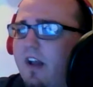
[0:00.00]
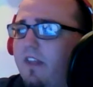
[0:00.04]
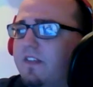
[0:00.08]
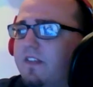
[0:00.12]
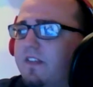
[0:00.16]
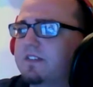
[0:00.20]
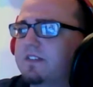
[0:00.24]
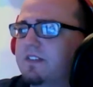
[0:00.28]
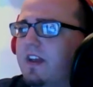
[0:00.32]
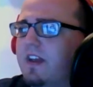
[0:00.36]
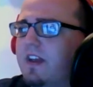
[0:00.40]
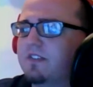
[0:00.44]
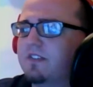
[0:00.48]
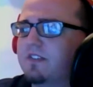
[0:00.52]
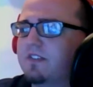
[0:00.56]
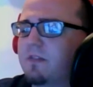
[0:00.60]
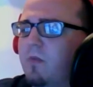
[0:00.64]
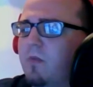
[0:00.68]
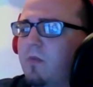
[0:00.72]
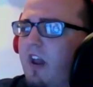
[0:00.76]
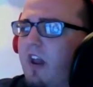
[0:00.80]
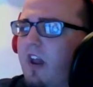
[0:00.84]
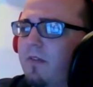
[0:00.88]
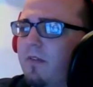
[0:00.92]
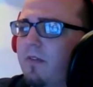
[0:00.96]
And this is actually
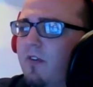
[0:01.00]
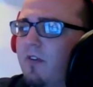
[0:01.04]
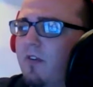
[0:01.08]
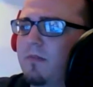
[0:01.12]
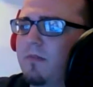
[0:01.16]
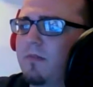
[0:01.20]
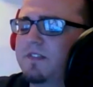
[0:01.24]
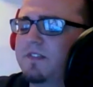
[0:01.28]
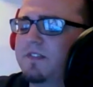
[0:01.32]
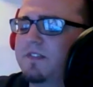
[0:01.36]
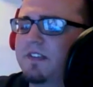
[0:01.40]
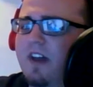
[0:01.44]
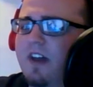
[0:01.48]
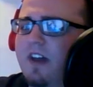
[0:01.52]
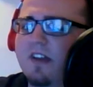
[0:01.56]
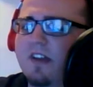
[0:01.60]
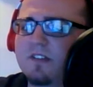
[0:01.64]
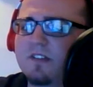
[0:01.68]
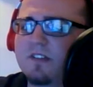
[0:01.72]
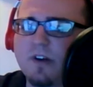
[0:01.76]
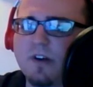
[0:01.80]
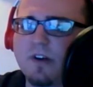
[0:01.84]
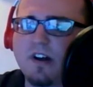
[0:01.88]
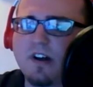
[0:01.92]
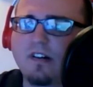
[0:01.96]
brought up in Romans 9
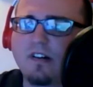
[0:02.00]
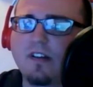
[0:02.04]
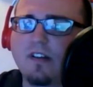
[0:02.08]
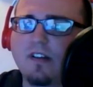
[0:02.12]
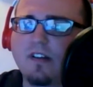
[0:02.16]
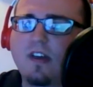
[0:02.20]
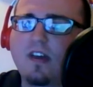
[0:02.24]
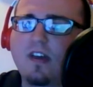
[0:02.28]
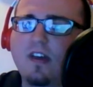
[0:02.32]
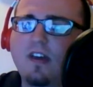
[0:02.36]
as well.